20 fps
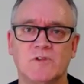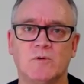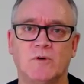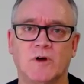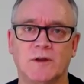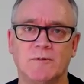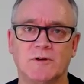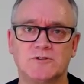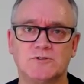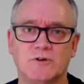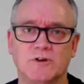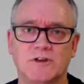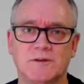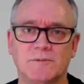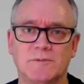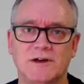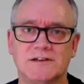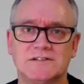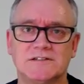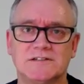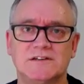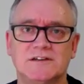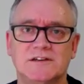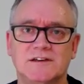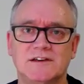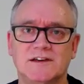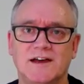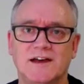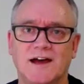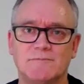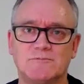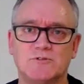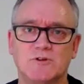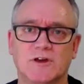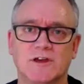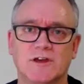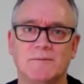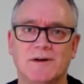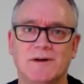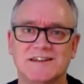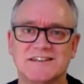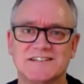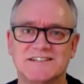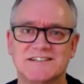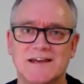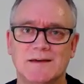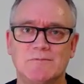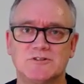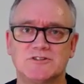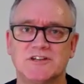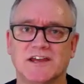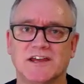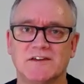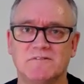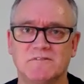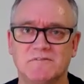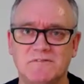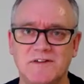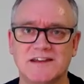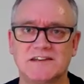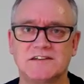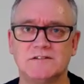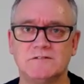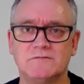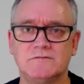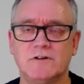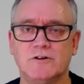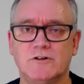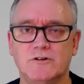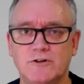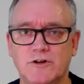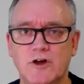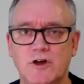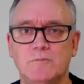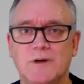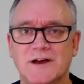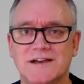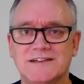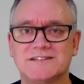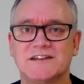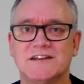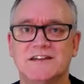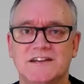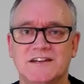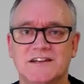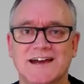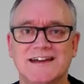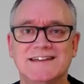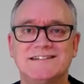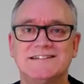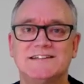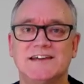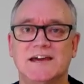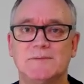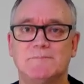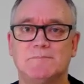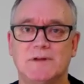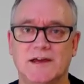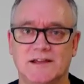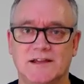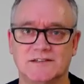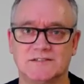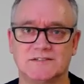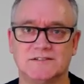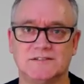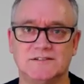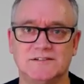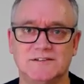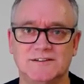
What am I talking about? I'm talking about establishing effective, robust 90-day plans.